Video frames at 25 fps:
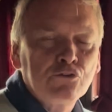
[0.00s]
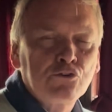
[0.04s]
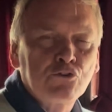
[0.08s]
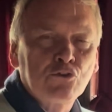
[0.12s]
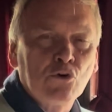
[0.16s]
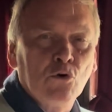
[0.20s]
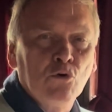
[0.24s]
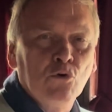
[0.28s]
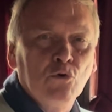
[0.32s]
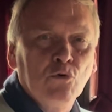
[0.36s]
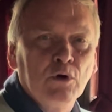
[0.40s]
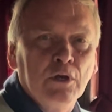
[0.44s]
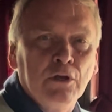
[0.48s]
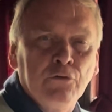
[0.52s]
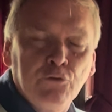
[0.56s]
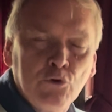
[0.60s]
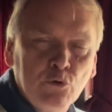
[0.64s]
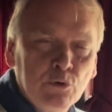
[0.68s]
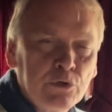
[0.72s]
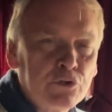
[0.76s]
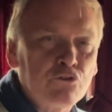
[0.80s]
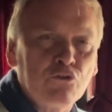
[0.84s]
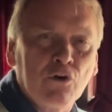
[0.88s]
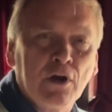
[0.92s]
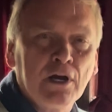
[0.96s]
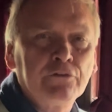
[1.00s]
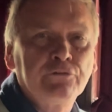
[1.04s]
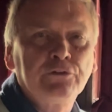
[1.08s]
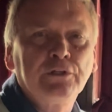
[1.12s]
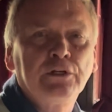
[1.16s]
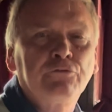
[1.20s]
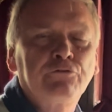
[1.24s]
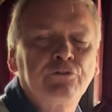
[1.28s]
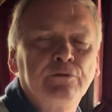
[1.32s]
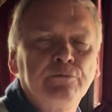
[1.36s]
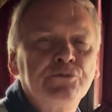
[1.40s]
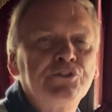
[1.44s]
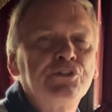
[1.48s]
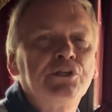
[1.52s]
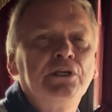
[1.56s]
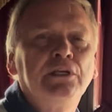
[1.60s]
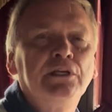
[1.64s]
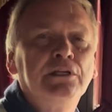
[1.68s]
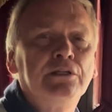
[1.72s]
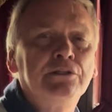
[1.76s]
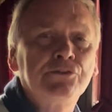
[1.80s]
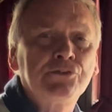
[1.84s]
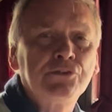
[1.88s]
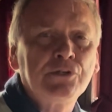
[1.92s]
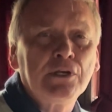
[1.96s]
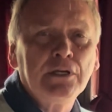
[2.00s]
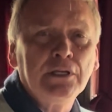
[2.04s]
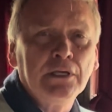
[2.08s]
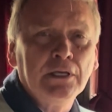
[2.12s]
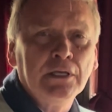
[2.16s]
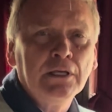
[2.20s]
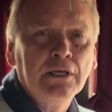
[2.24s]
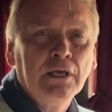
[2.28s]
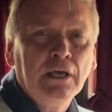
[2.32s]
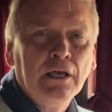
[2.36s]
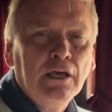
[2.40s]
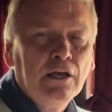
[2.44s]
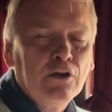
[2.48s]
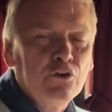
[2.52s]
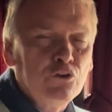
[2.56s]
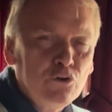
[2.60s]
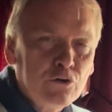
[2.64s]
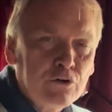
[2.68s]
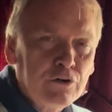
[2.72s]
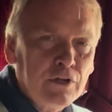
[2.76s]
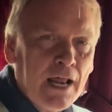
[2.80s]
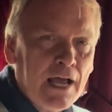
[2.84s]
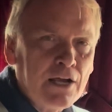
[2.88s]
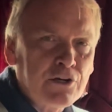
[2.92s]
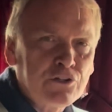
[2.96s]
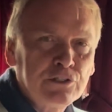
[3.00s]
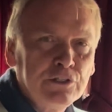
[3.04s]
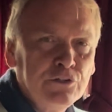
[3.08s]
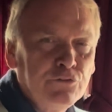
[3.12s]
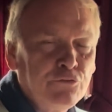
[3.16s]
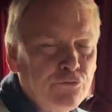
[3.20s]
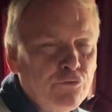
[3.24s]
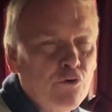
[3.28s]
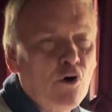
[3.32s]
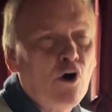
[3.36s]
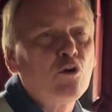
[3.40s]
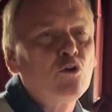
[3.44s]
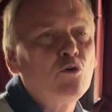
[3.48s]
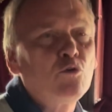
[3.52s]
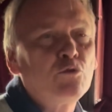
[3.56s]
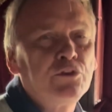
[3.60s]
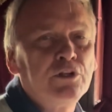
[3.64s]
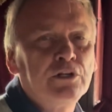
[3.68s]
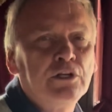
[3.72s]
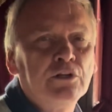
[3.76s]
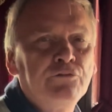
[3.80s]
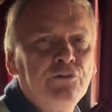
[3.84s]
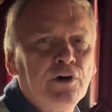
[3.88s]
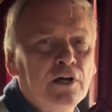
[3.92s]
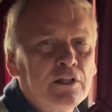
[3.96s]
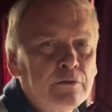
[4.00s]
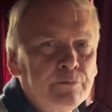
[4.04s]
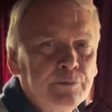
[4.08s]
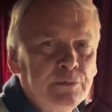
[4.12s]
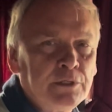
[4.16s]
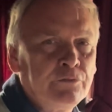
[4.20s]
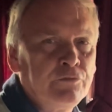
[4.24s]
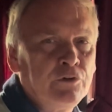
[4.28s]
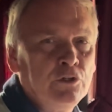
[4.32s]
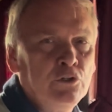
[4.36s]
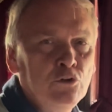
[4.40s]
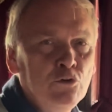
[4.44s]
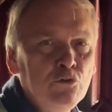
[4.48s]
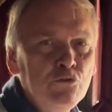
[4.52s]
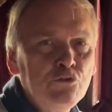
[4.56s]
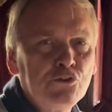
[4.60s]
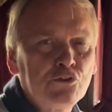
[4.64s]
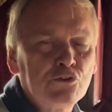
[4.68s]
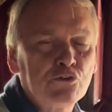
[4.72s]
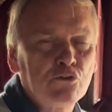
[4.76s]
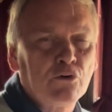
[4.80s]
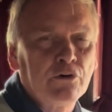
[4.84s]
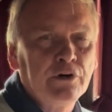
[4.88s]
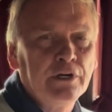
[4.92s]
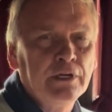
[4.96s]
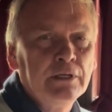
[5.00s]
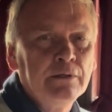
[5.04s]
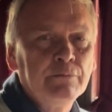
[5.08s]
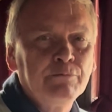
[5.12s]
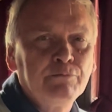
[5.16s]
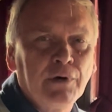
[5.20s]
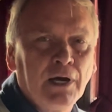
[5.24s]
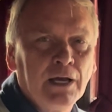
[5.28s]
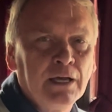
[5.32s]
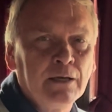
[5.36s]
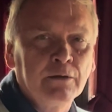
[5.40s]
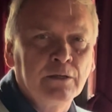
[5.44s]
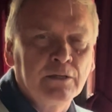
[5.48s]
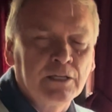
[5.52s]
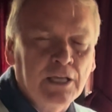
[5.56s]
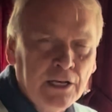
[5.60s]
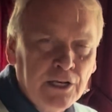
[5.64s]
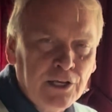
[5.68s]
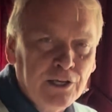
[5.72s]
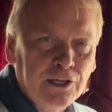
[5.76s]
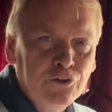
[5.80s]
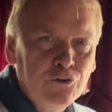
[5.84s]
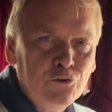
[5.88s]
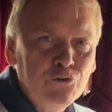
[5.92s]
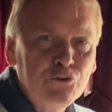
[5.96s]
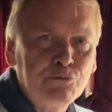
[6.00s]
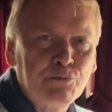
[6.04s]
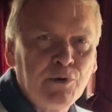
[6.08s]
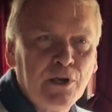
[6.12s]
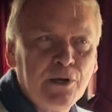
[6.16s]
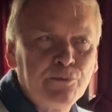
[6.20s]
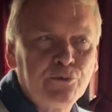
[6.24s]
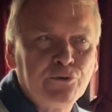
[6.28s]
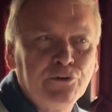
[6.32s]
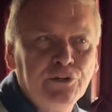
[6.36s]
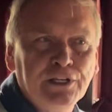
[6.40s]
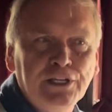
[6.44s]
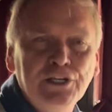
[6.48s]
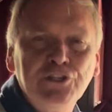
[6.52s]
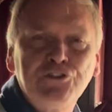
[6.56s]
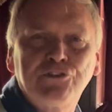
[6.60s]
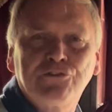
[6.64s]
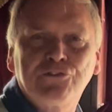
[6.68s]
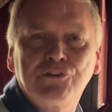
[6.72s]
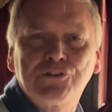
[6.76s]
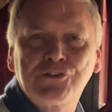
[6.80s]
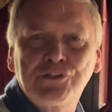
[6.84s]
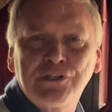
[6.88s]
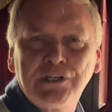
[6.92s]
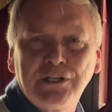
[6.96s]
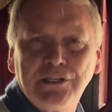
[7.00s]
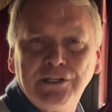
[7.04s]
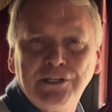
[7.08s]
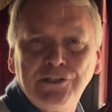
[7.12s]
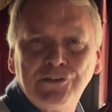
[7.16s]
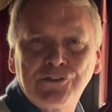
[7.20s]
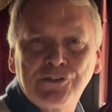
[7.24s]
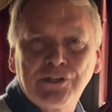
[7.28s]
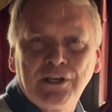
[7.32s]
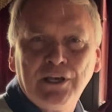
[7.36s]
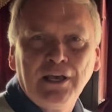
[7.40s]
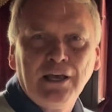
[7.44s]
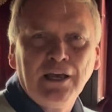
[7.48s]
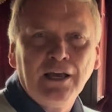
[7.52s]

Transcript: So you were traveling from city to city, you could actually follow the development of a news story by getting a newspaper in each of the cities,